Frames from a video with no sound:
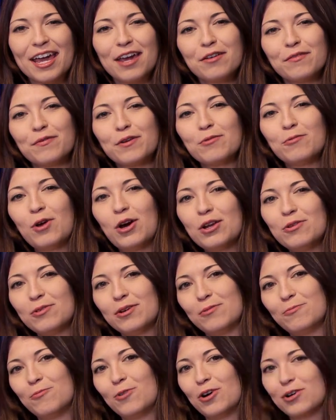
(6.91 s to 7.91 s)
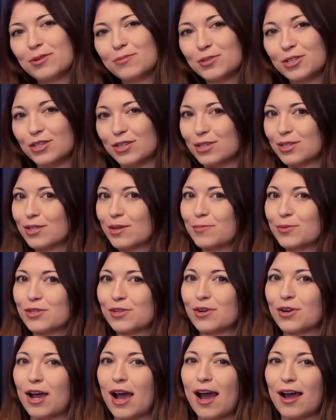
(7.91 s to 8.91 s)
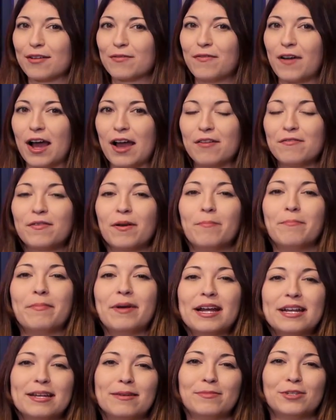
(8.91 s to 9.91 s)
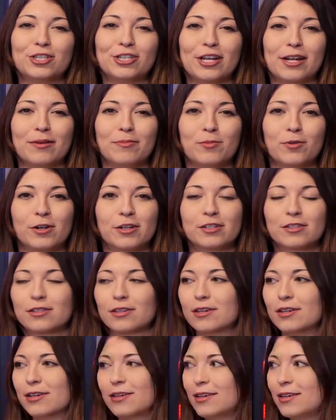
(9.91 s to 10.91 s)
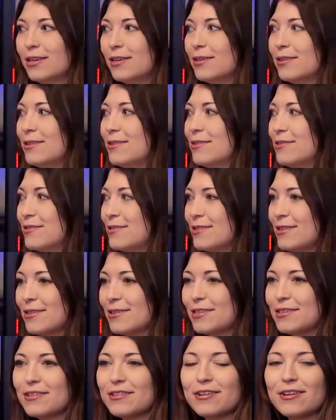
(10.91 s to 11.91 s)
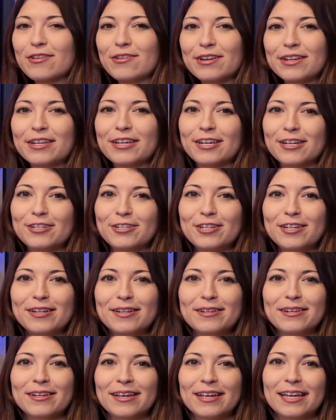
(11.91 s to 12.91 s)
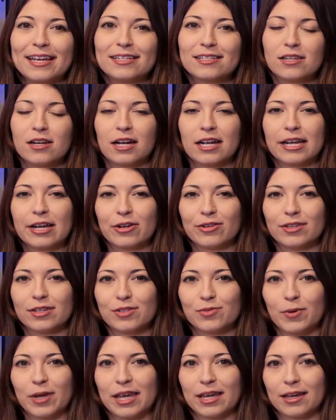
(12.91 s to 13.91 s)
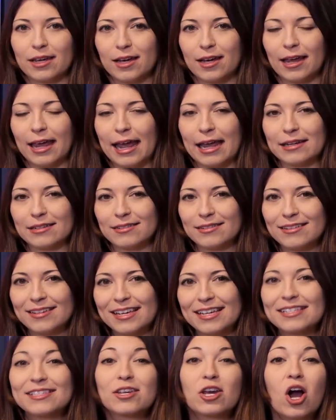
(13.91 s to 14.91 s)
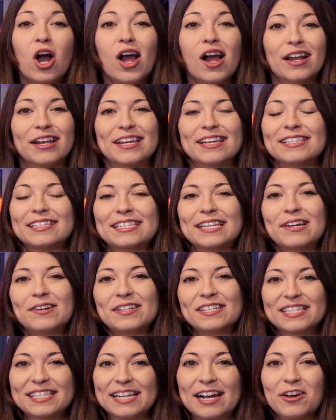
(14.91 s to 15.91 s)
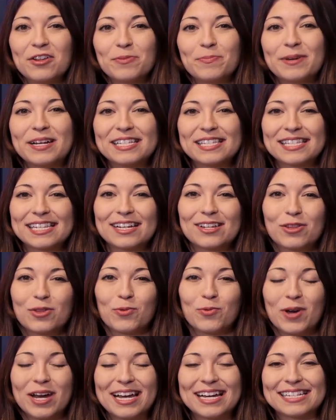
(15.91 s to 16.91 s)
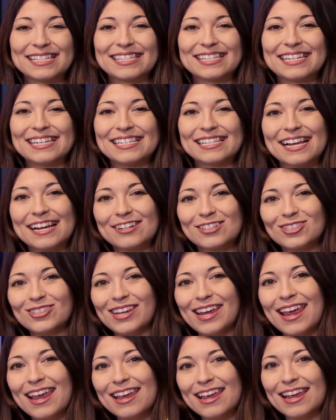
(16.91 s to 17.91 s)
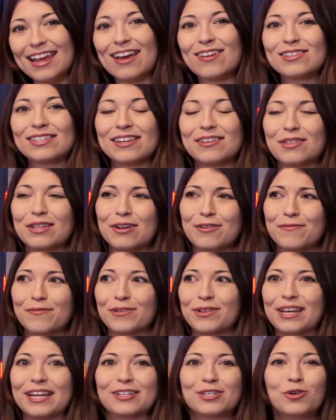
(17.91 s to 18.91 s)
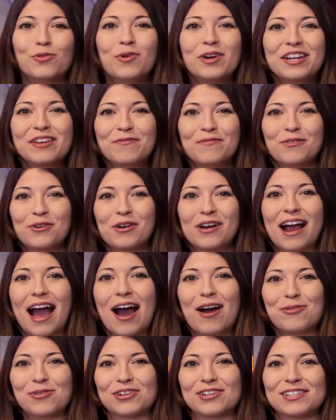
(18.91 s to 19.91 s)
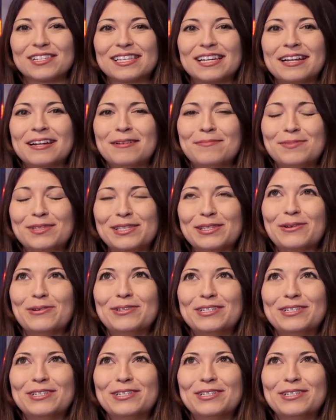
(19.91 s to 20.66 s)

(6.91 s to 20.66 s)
Hey everyone, and welcome to this episode of Hak5. My name is Shannon Morse, and that's Darren Kitchen. He's not here this week again. He's gone. He's down at South by Southwest. He's actually hanging out down there for like 24 hours, and I'm so